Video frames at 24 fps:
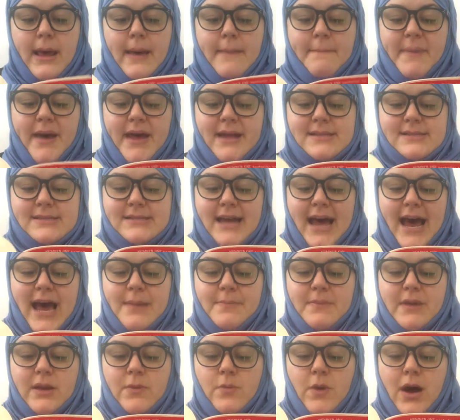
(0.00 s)
Ben's dad,
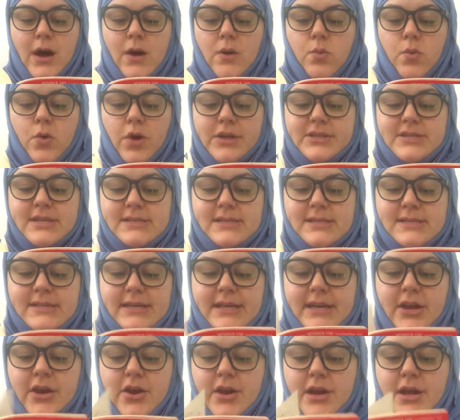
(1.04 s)
meanwhile, worked as a
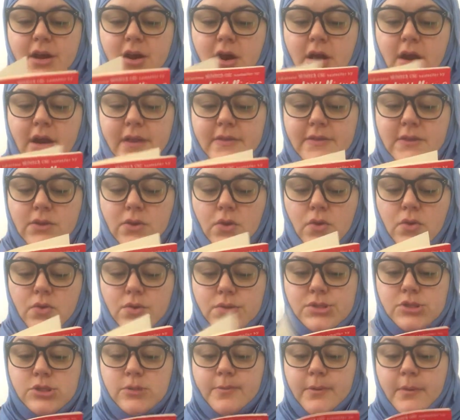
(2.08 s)
security guard at the local
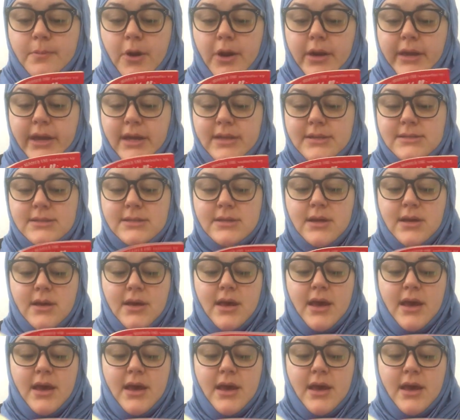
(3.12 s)
supermarket.